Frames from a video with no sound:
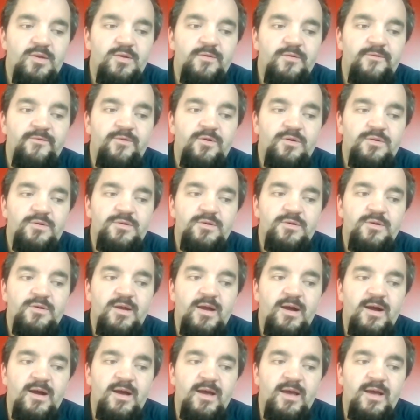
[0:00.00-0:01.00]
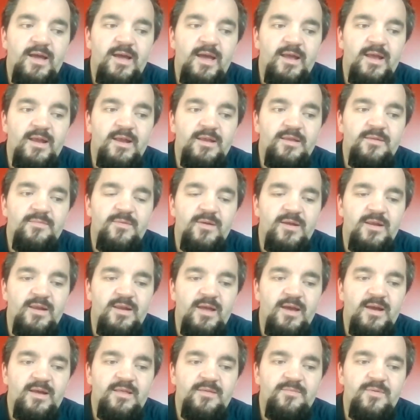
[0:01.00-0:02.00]
You've also got, and it's
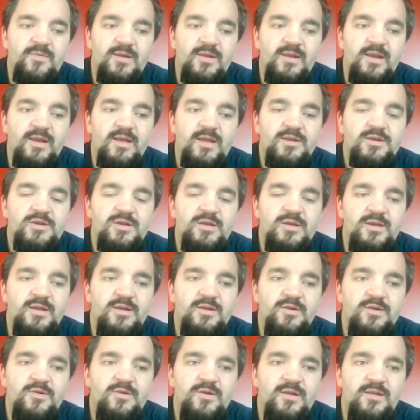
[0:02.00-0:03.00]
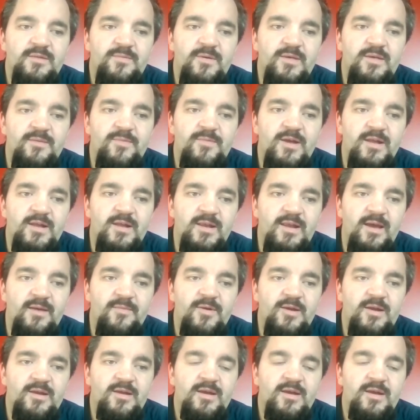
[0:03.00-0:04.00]
been exponentially increased by the
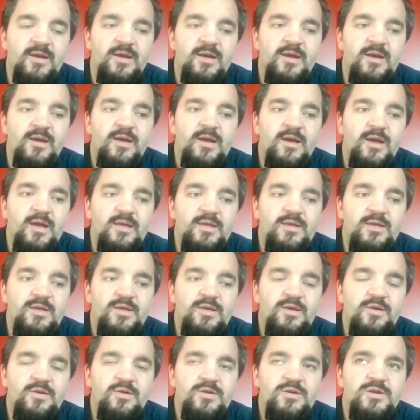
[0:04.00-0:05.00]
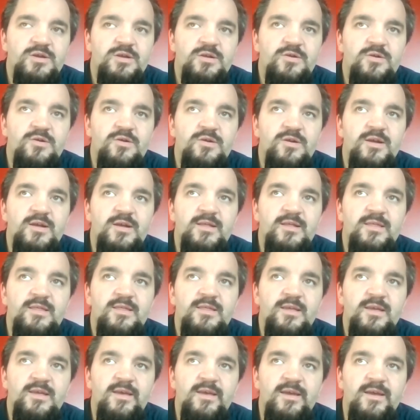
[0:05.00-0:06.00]
pandemic, a huge
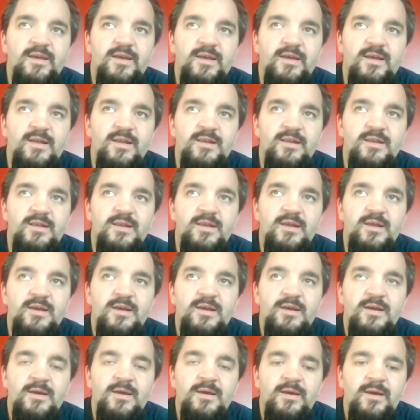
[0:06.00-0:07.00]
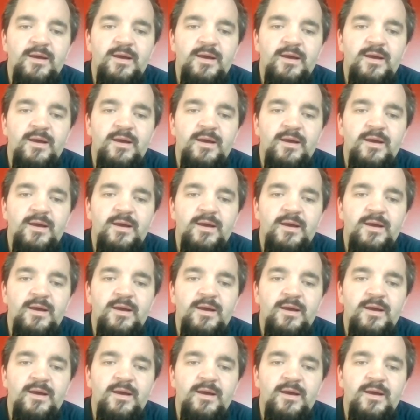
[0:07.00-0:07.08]
increase in